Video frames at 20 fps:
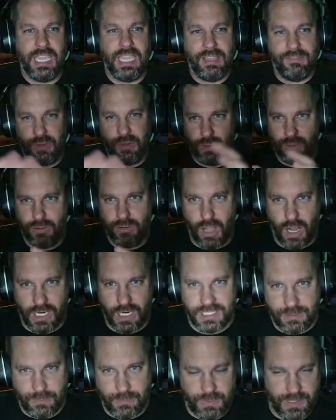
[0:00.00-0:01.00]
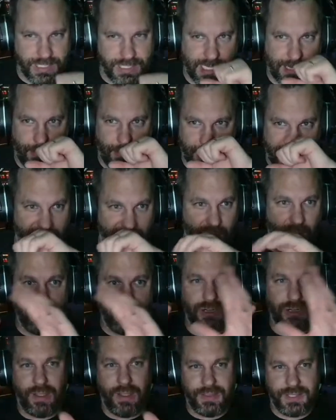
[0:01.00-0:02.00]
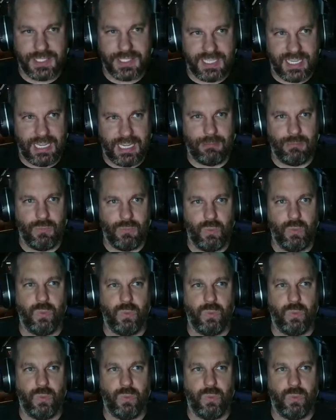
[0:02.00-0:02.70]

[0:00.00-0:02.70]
if you're logged in with the same account and you're on the same